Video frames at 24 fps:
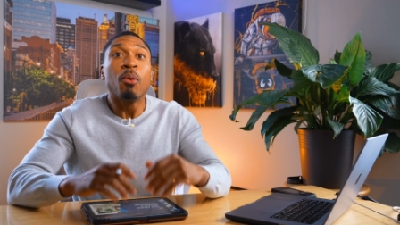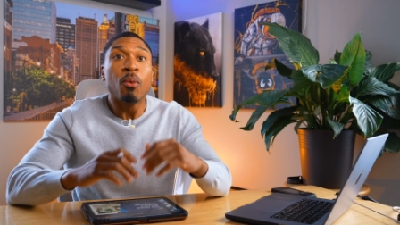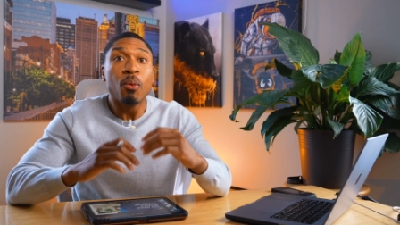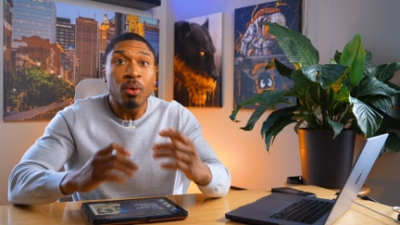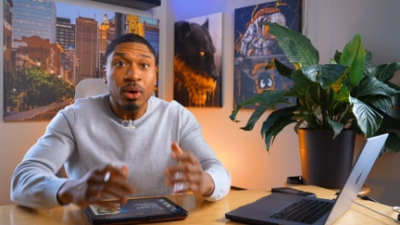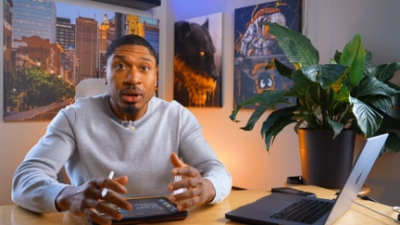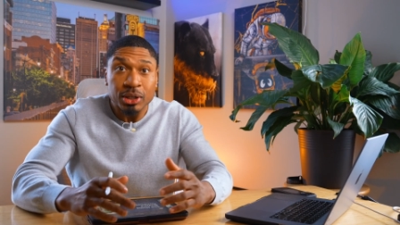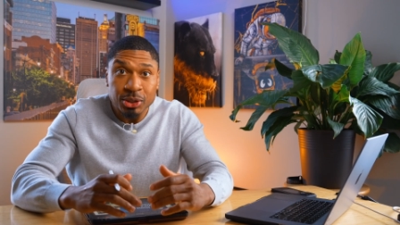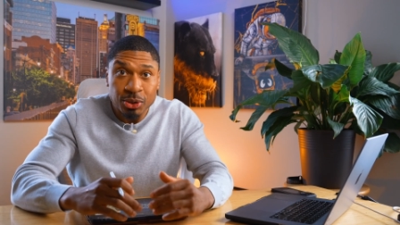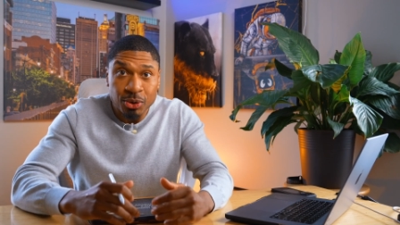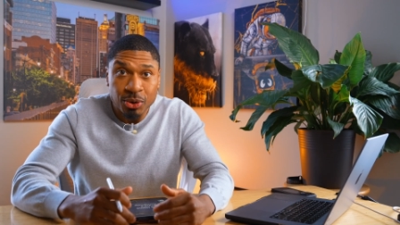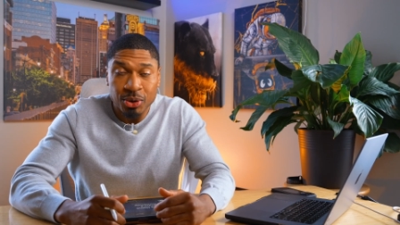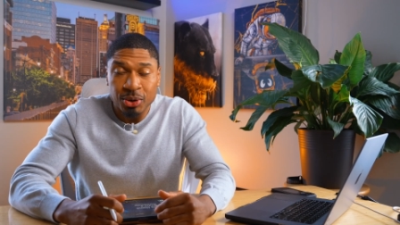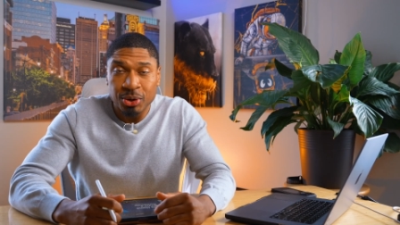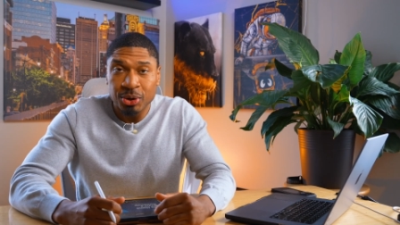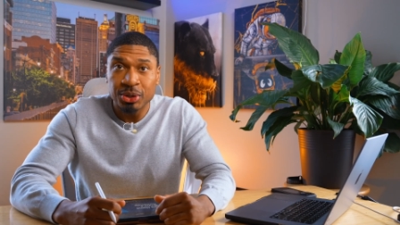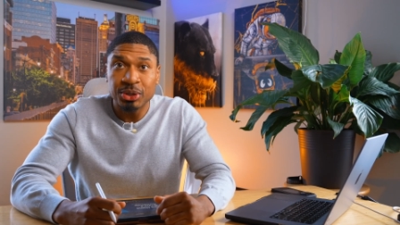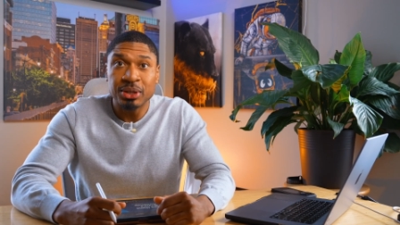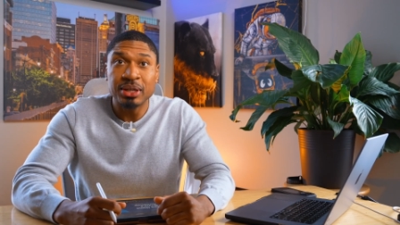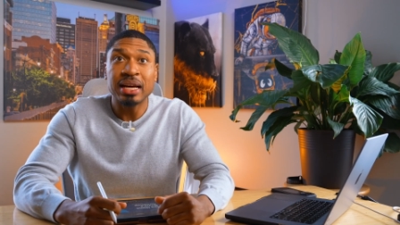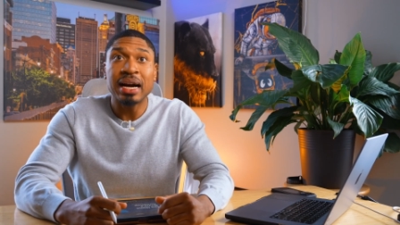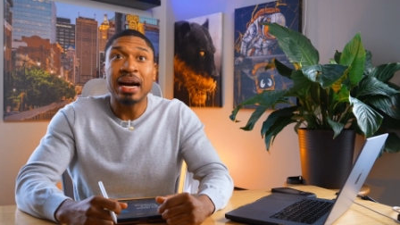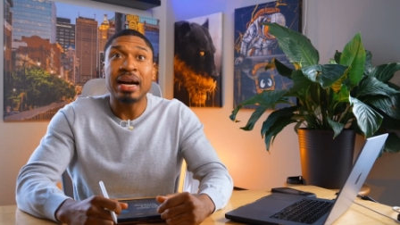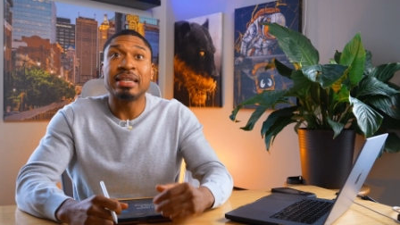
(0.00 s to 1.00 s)
What's going on,
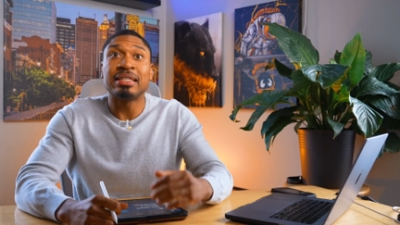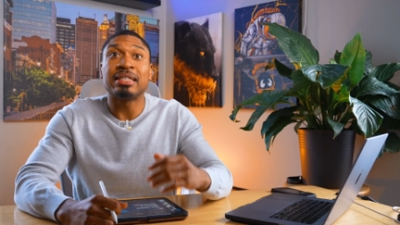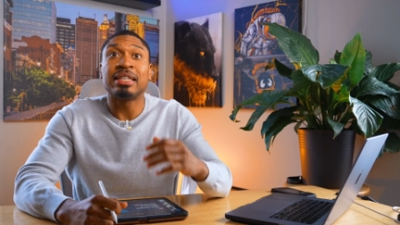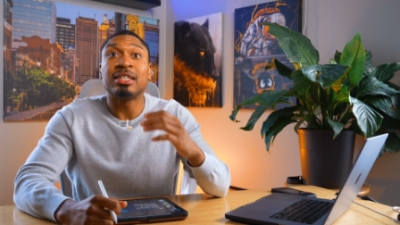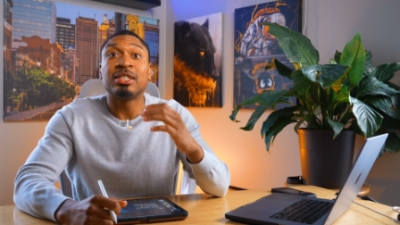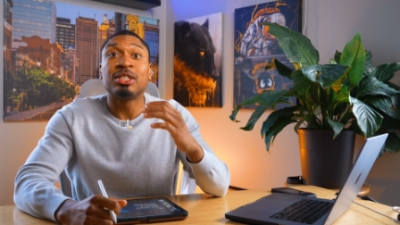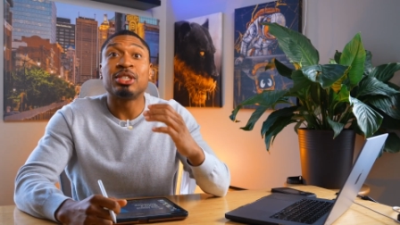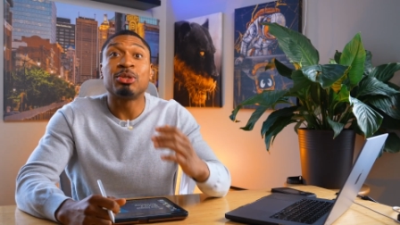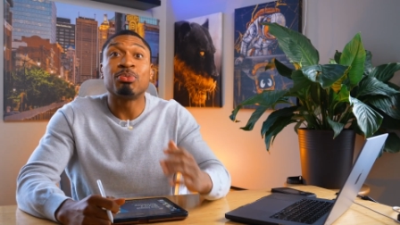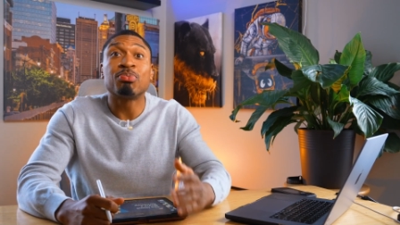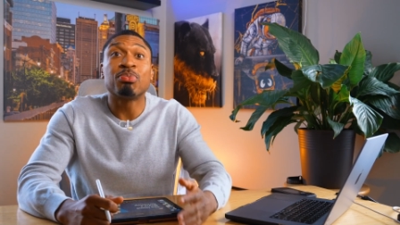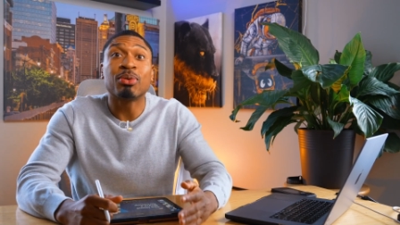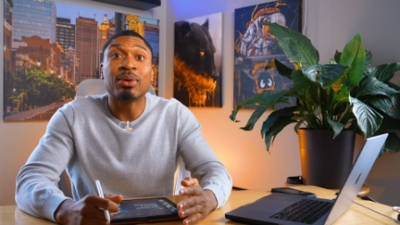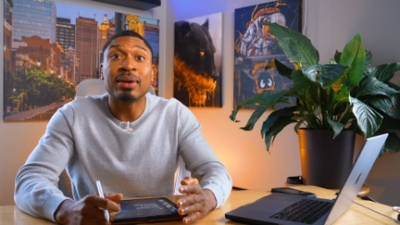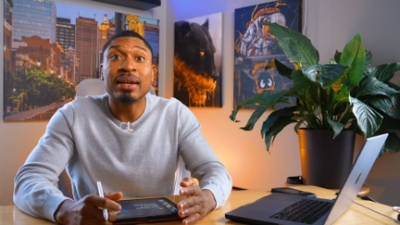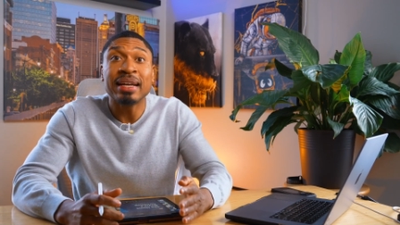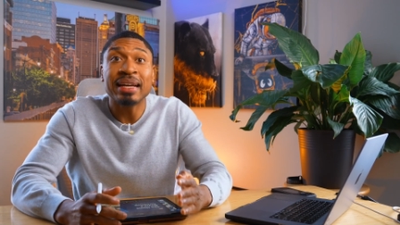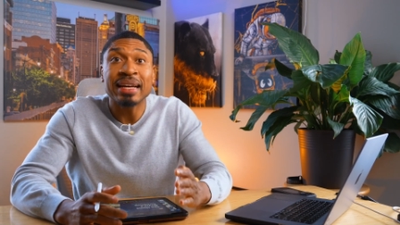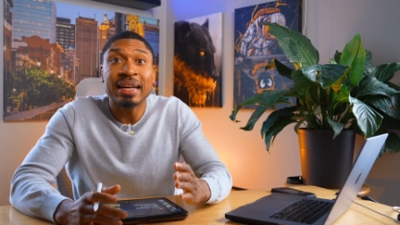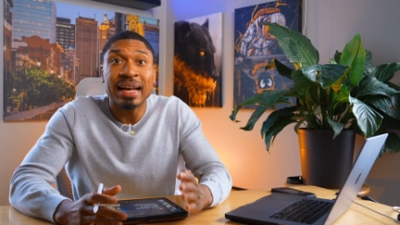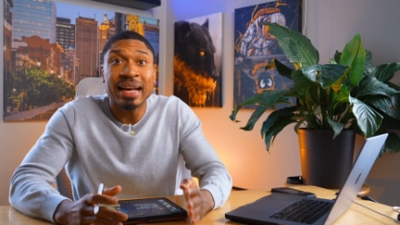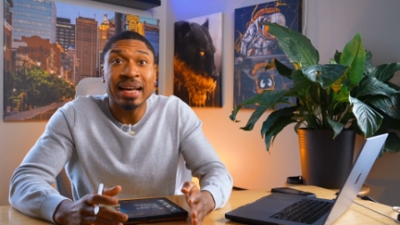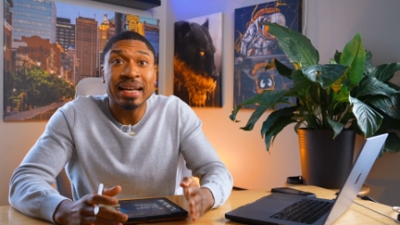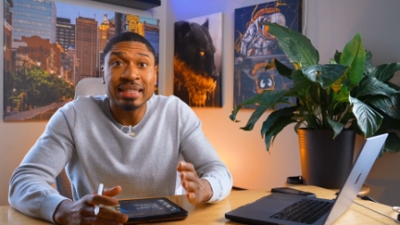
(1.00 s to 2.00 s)
you guys?
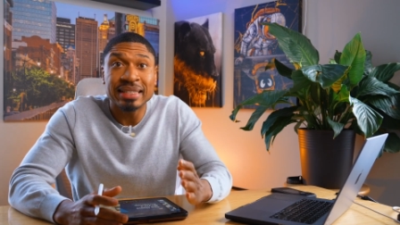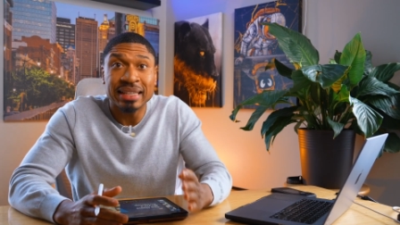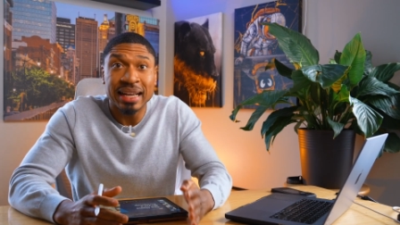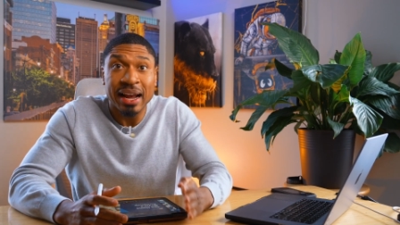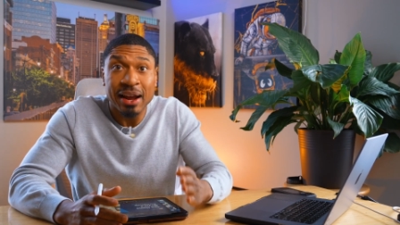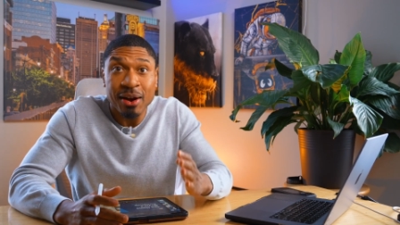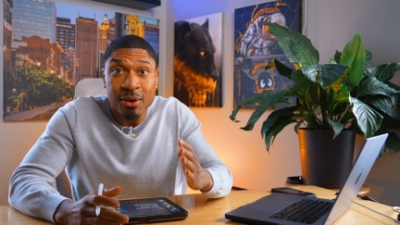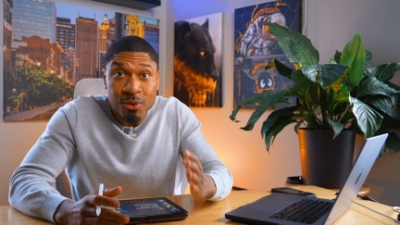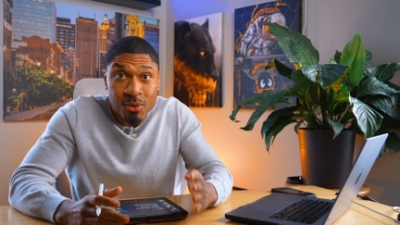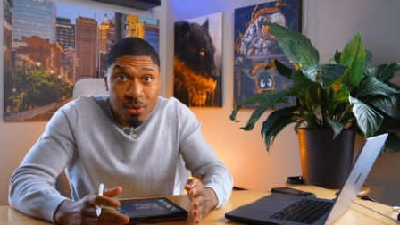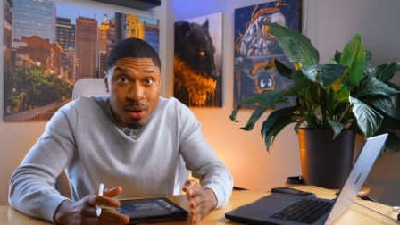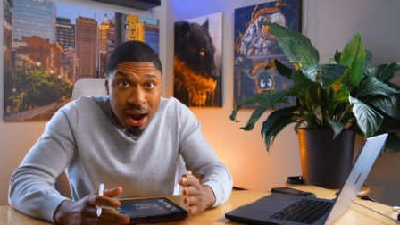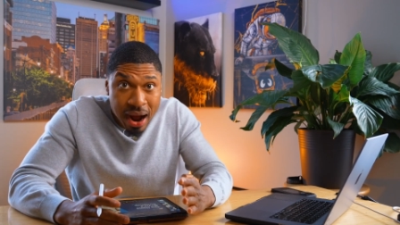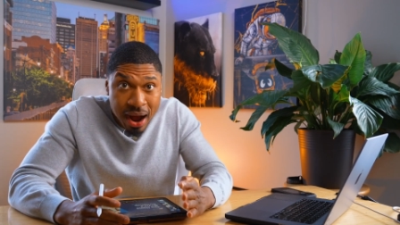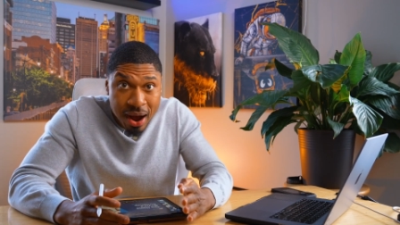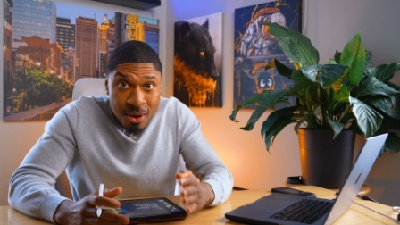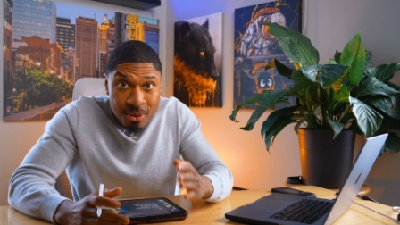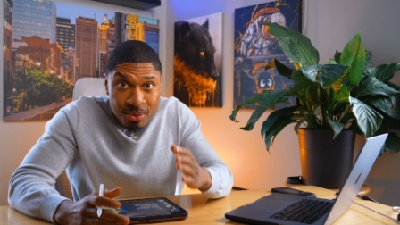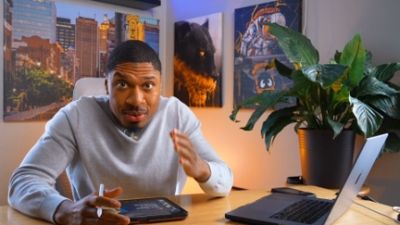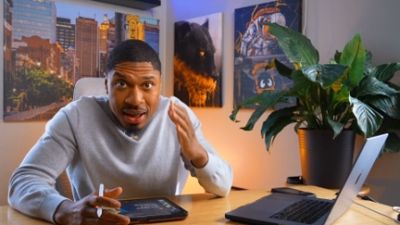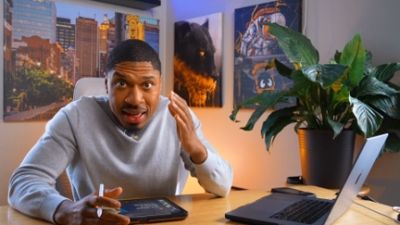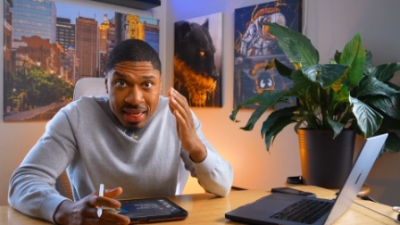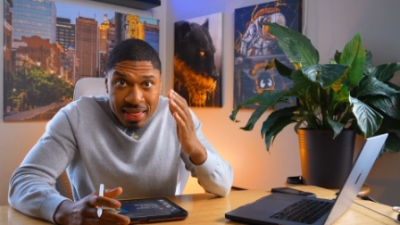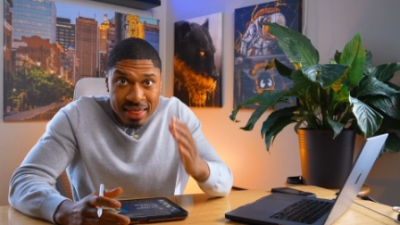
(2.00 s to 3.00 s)
Spring is
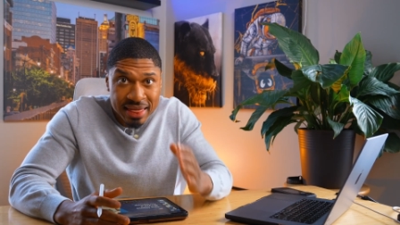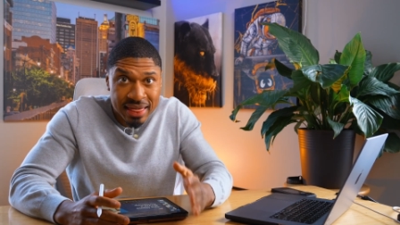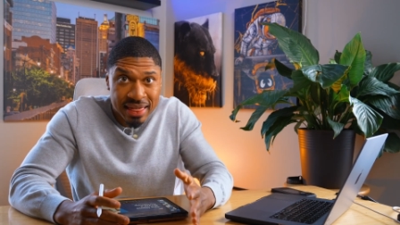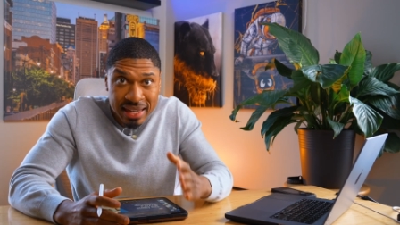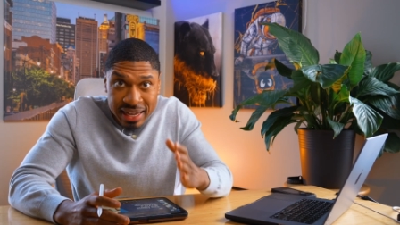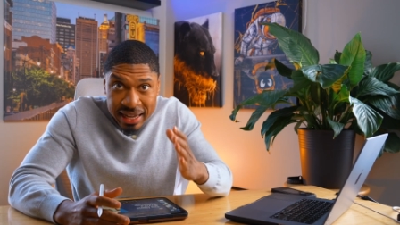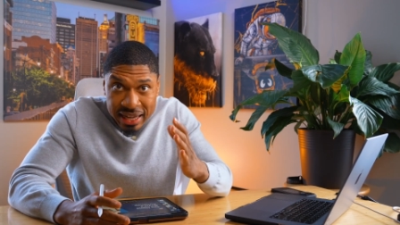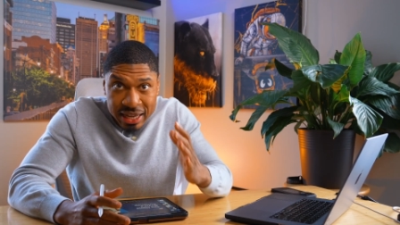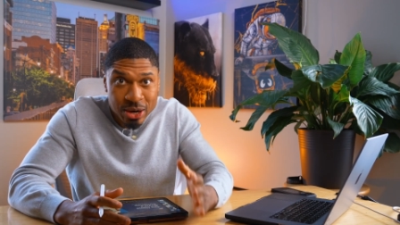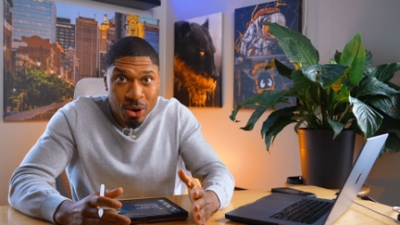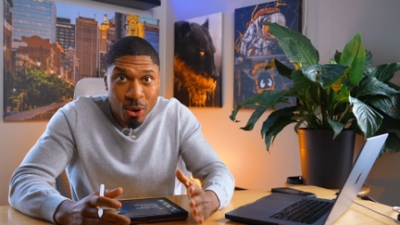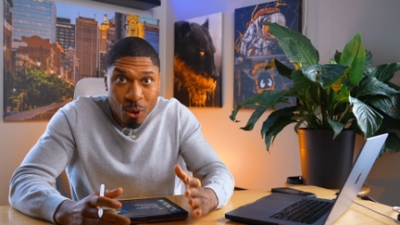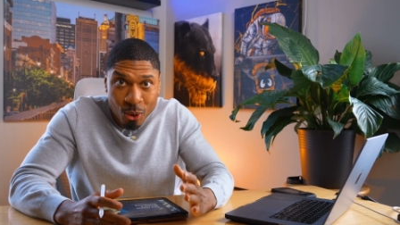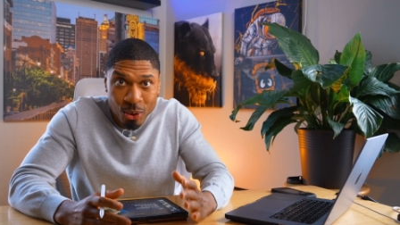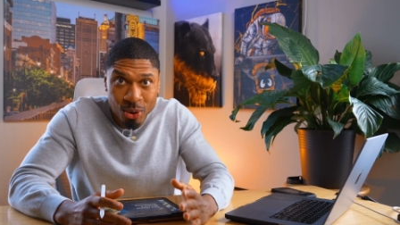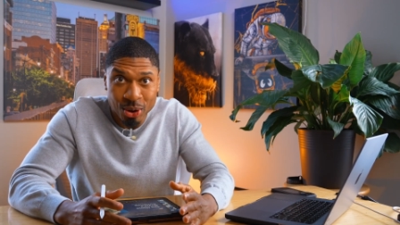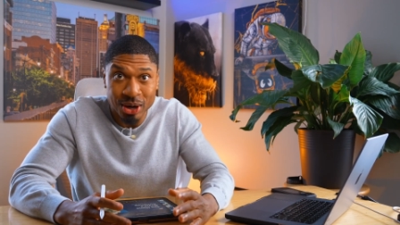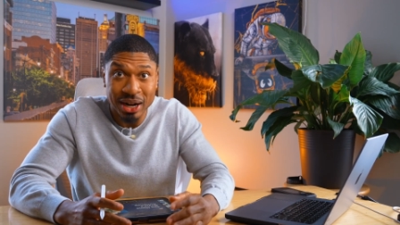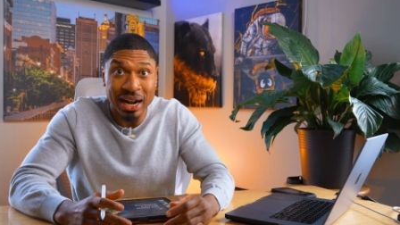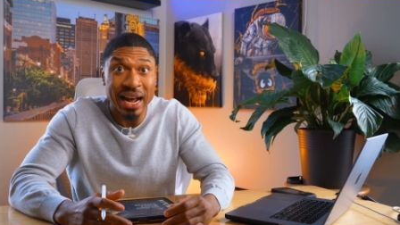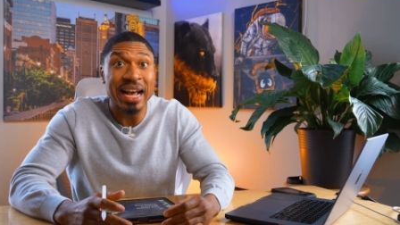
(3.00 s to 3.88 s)
around the corner.